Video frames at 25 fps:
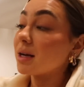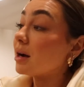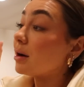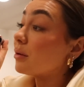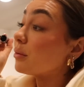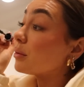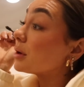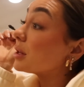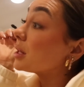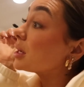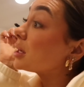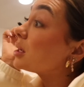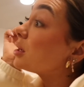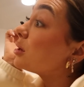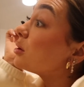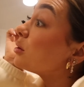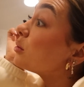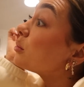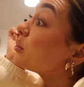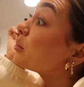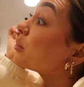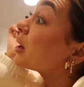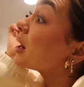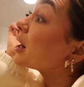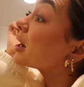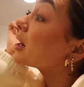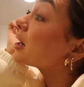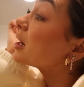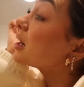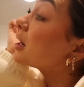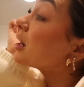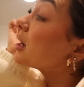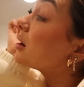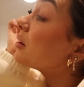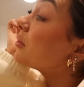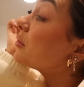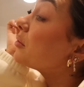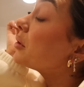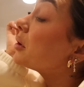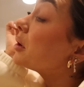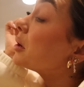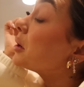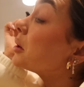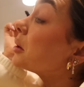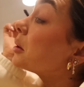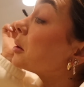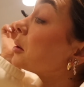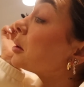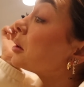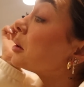a really cute pregnant
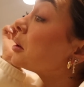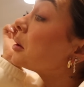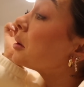outfit.